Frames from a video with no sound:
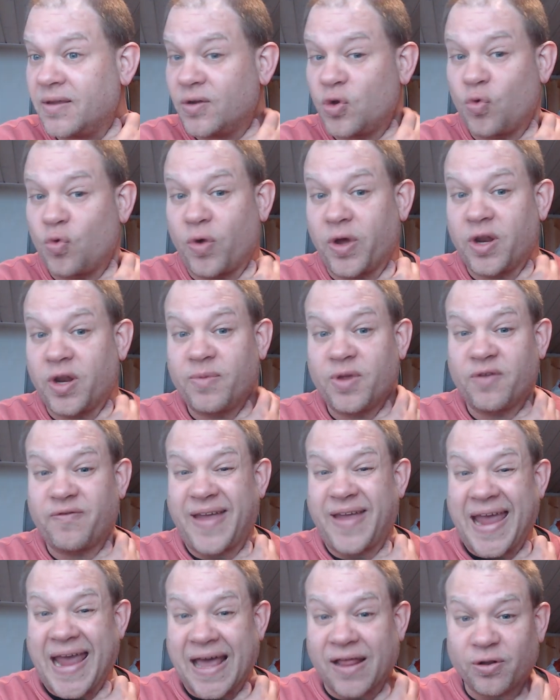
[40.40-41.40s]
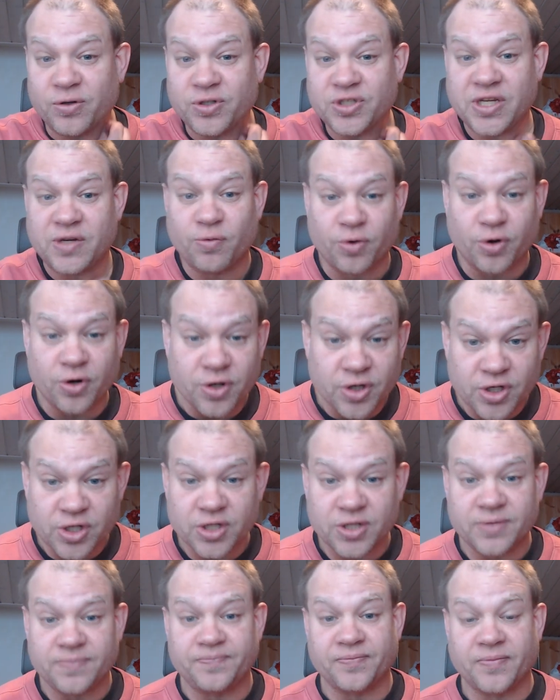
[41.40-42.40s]
quite a bit of allergy work
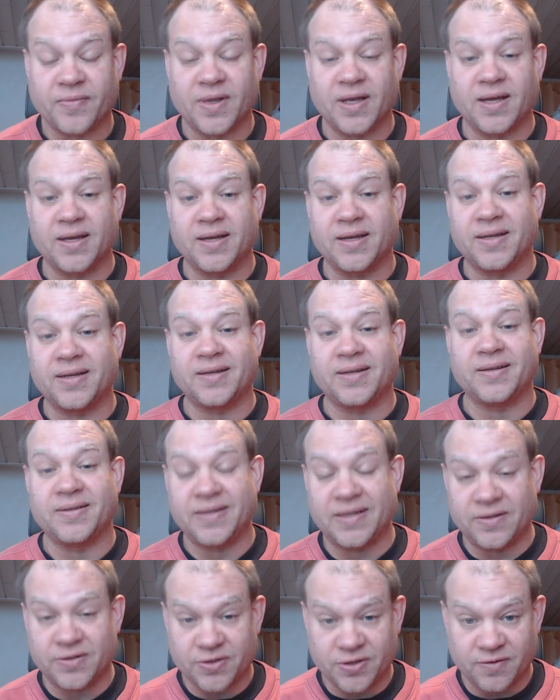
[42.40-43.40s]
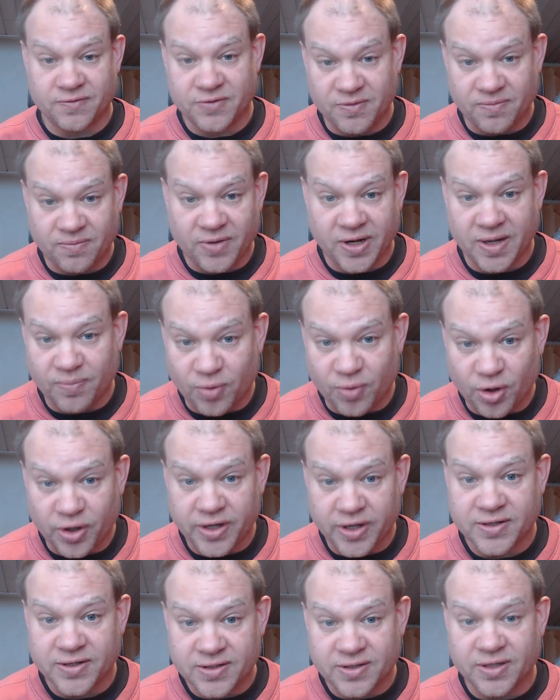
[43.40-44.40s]
uh, in terms of mind
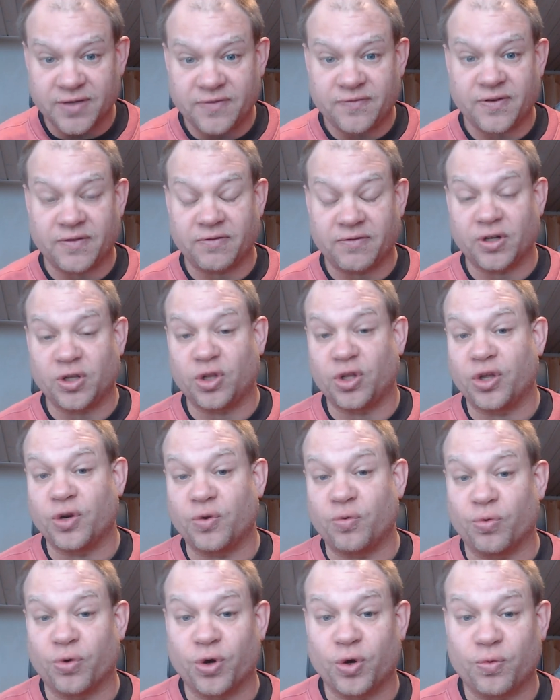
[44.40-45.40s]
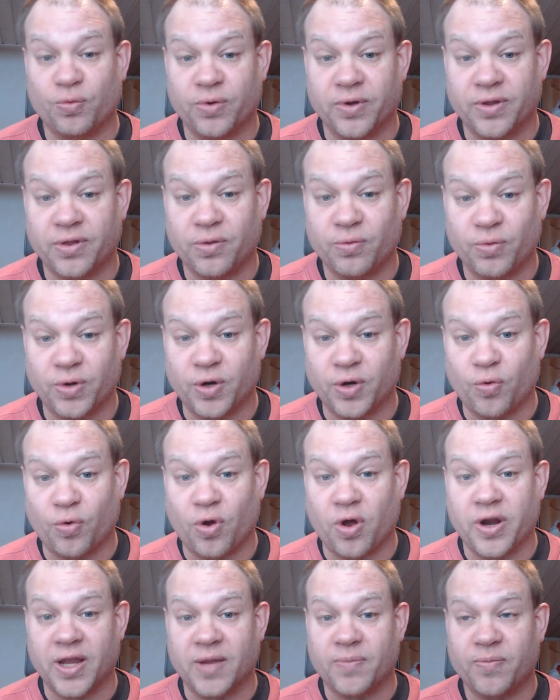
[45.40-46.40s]
body stuff i've done a lot of work with with
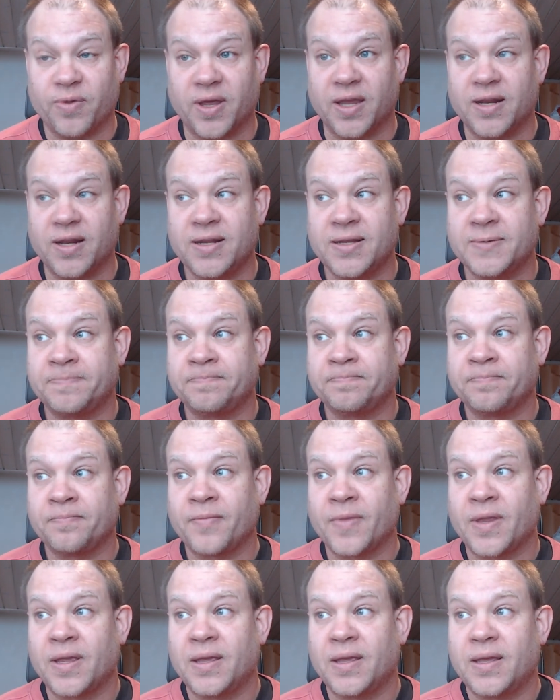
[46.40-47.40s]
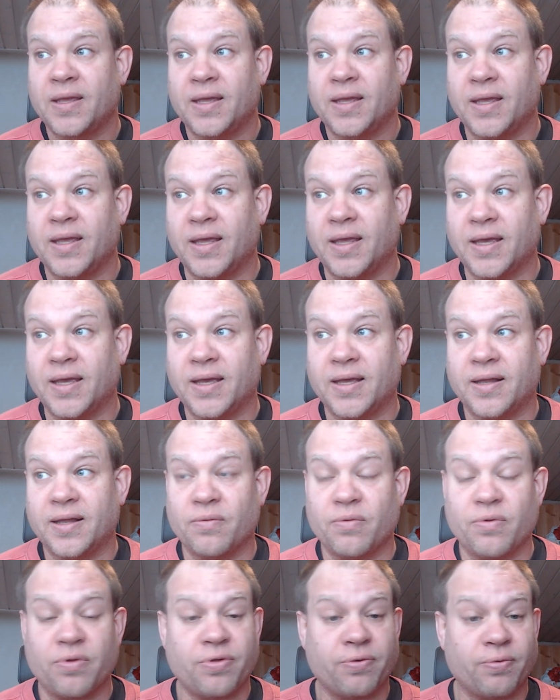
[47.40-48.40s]
chronic pain and
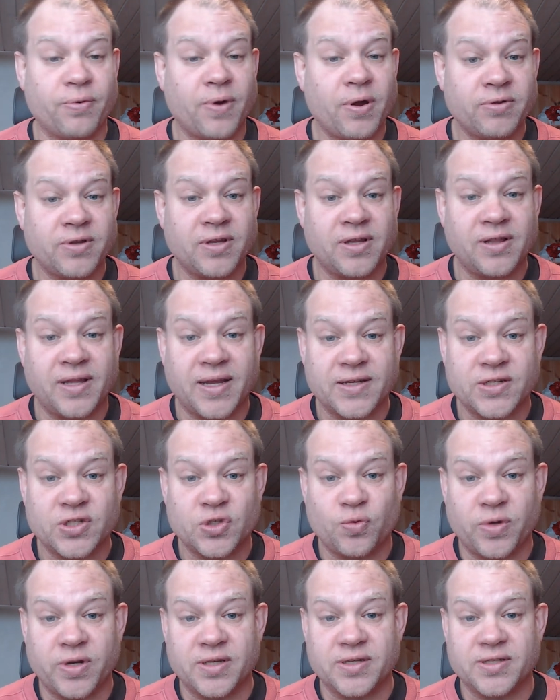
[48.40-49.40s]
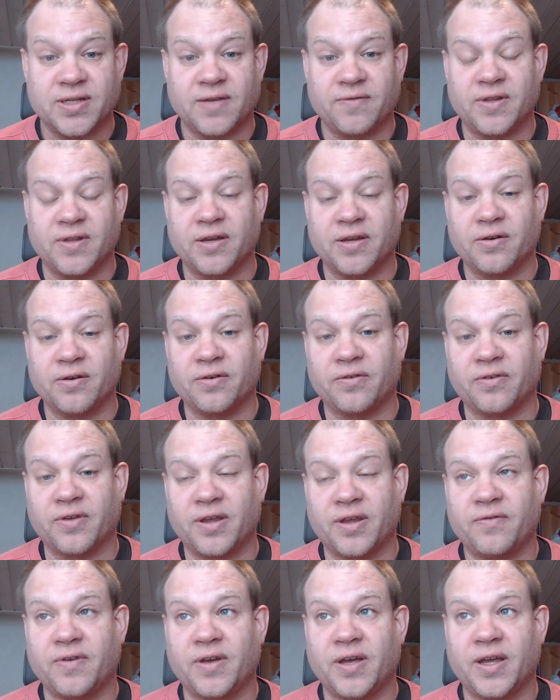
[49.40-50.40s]
throughout the last 27 years i've
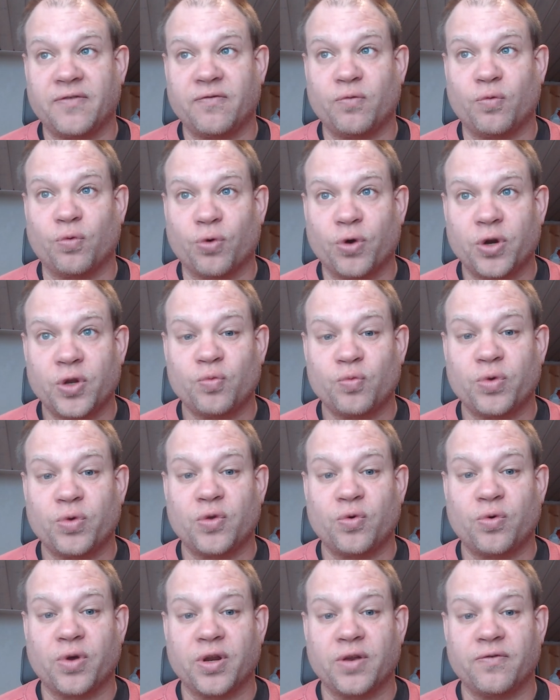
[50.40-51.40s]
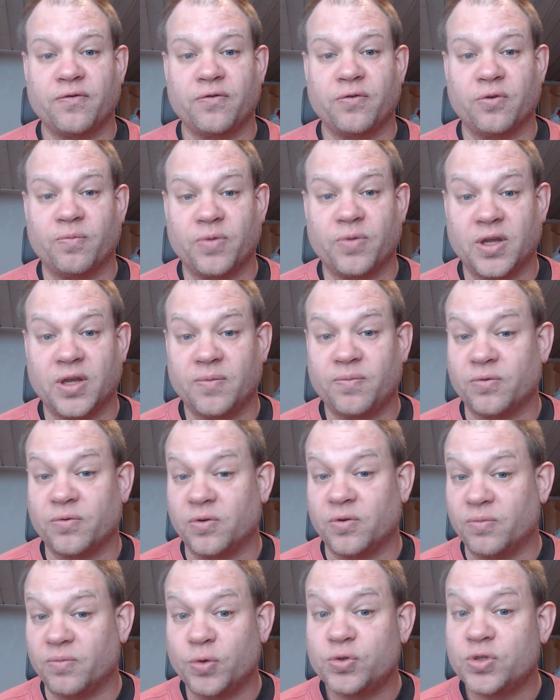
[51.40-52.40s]
i've worked with quite a few people
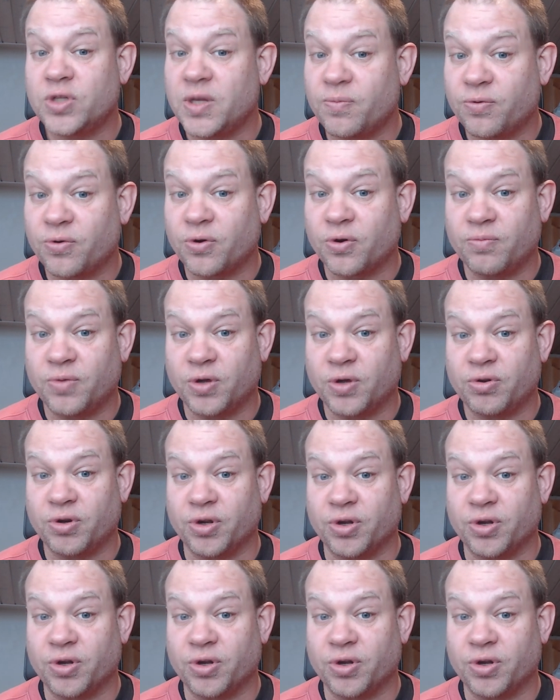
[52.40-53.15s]
mostly pro bono